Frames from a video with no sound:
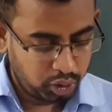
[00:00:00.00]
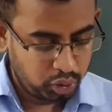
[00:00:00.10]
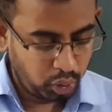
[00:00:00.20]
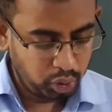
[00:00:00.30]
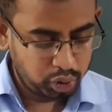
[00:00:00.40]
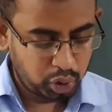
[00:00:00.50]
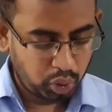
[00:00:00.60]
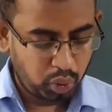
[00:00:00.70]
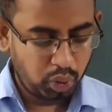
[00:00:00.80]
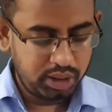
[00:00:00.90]
don't
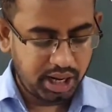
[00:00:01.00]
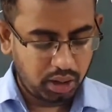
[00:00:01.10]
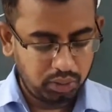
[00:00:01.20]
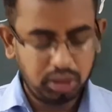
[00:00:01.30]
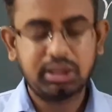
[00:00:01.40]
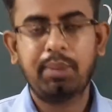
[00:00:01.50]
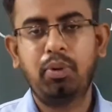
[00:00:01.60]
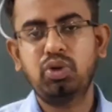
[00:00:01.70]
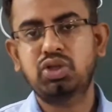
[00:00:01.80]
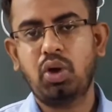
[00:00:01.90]
throw down the
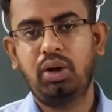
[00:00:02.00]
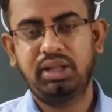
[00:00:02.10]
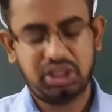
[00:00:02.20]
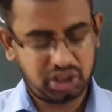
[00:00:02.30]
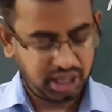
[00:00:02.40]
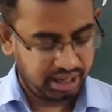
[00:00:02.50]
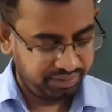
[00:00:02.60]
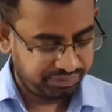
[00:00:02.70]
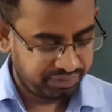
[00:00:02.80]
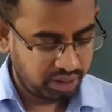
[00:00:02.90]
books on the
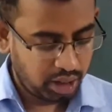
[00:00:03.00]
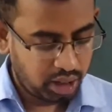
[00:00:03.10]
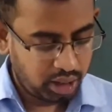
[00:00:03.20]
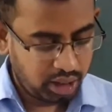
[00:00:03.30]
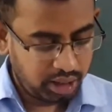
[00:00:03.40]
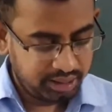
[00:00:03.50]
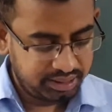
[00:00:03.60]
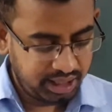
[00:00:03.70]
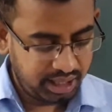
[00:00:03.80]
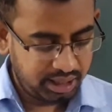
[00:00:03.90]
shelf.
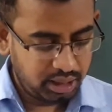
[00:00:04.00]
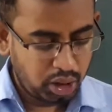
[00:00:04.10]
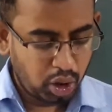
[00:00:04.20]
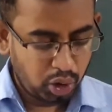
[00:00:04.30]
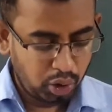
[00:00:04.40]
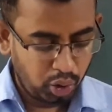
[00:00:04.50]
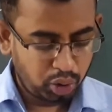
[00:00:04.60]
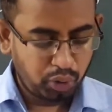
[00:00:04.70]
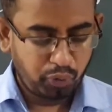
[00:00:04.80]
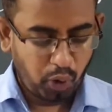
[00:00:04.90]
There,
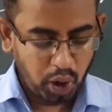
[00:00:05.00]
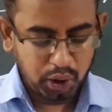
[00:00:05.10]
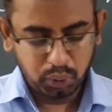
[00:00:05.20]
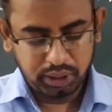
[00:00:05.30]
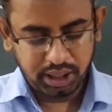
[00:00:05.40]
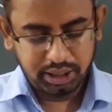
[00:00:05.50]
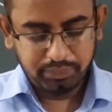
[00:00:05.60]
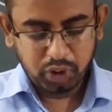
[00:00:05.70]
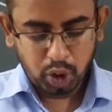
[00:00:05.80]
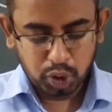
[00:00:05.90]
look what you
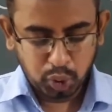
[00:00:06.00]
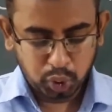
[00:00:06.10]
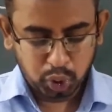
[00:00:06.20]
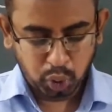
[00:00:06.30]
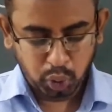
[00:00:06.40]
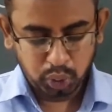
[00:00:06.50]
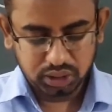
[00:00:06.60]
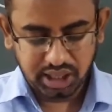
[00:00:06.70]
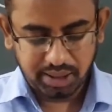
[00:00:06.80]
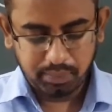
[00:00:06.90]
did, you
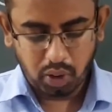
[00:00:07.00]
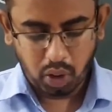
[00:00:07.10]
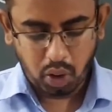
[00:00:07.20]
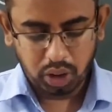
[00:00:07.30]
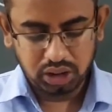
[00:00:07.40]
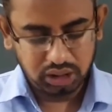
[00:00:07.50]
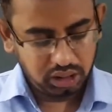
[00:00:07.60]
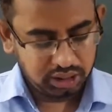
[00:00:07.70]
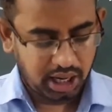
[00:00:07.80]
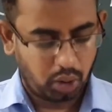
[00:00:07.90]
threw them all
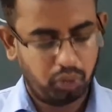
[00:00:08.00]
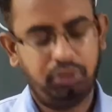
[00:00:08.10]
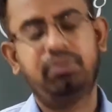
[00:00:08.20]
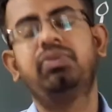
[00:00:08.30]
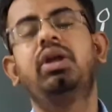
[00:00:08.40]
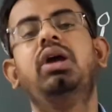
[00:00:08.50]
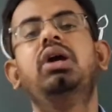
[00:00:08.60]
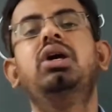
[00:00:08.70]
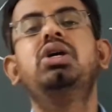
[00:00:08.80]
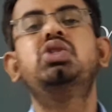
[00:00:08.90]
down.
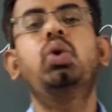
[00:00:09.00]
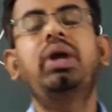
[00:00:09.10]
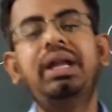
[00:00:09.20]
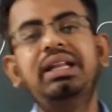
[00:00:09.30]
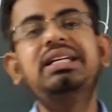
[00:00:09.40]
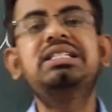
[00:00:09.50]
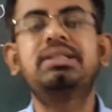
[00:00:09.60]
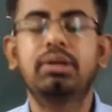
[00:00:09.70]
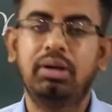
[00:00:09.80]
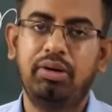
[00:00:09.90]
So in this
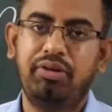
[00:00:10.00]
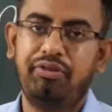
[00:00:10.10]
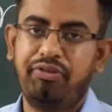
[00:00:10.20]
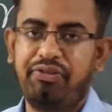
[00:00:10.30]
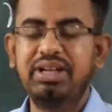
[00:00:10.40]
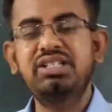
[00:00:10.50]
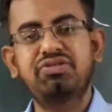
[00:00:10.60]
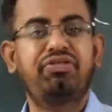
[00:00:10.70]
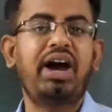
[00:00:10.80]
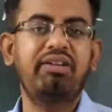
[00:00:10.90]

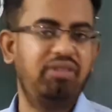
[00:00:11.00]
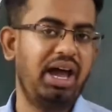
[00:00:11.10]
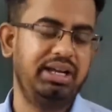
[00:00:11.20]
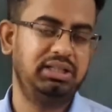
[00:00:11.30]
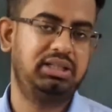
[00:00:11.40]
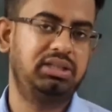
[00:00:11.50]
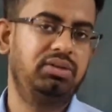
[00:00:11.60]
first 5 lines,